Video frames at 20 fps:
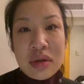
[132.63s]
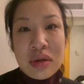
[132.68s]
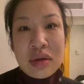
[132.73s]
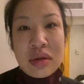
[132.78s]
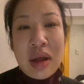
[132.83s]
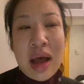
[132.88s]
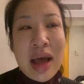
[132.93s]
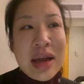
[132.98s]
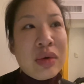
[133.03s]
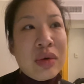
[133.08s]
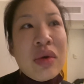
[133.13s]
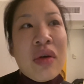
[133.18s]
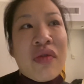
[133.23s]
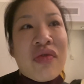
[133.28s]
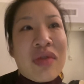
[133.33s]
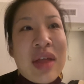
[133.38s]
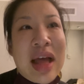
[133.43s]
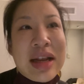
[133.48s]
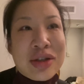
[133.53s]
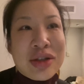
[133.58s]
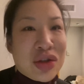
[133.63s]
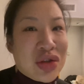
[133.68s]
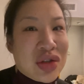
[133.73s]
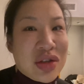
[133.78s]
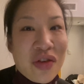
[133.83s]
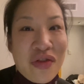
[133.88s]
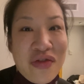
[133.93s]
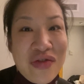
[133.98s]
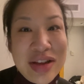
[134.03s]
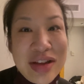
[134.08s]
I don't know if that just
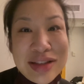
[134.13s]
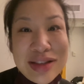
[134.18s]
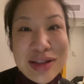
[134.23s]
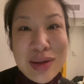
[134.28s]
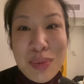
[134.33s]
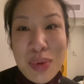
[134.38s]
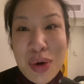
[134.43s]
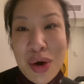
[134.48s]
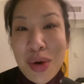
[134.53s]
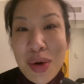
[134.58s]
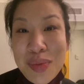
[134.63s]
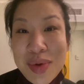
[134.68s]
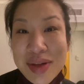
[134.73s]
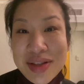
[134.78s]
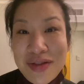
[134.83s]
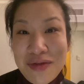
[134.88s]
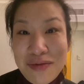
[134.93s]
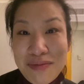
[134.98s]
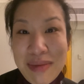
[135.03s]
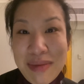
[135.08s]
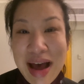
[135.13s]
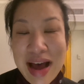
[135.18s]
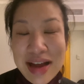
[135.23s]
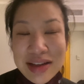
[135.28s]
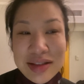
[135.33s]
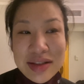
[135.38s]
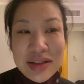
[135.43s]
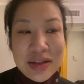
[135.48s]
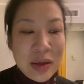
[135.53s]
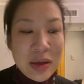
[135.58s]
defeats the purpose of
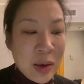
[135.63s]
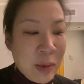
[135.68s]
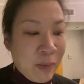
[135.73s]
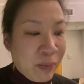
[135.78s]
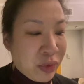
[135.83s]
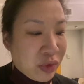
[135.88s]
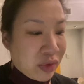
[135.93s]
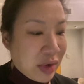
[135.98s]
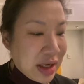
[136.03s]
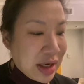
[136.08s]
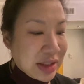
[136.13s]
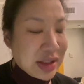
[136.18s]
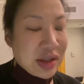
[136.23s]
masks, right?